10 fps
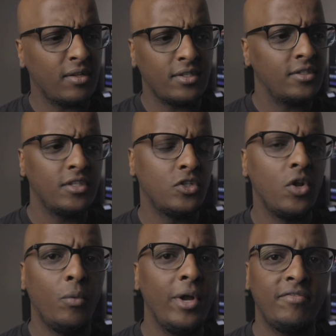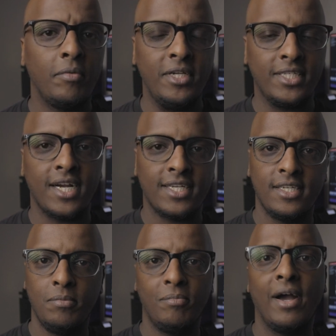There's no way for me to
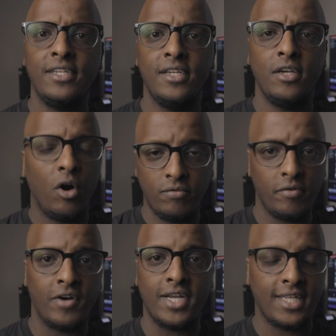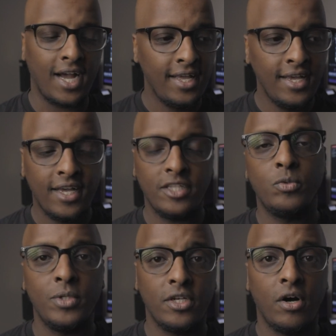actually manually override that and
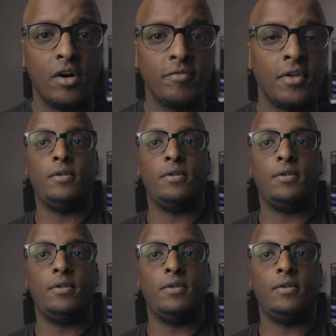switch it off.